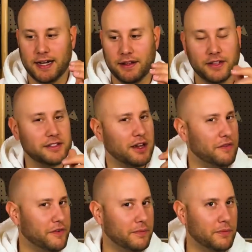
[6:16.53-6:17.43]
These go
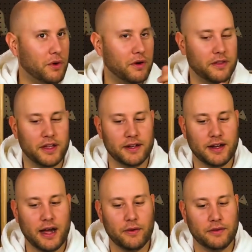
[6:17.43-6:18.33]
for more than
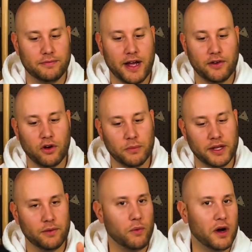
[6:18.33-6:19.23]
I normally
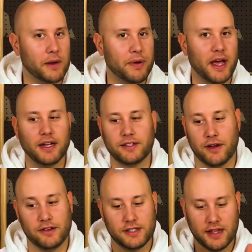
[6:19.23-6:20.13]
want to pay, so I
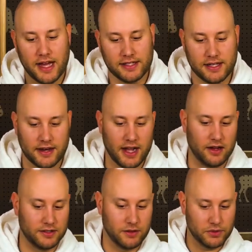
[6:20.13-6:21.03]
would say that's
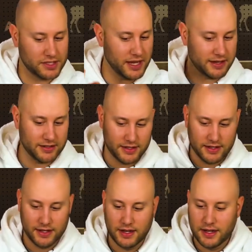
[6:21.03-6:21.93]
$10. So we'll say
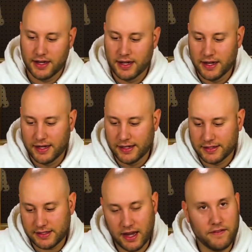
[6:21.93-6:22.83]

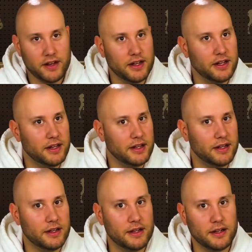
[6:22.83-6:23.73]

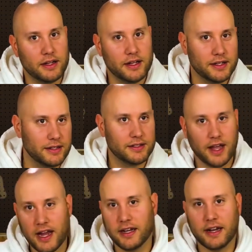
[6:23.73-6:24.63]
$70 to
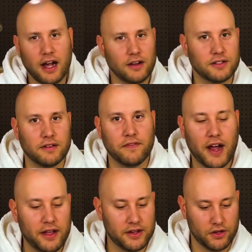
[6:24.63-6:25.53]
$80 in
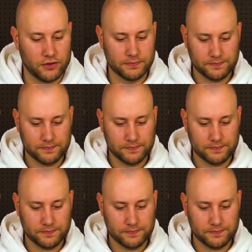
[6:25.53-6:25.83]
value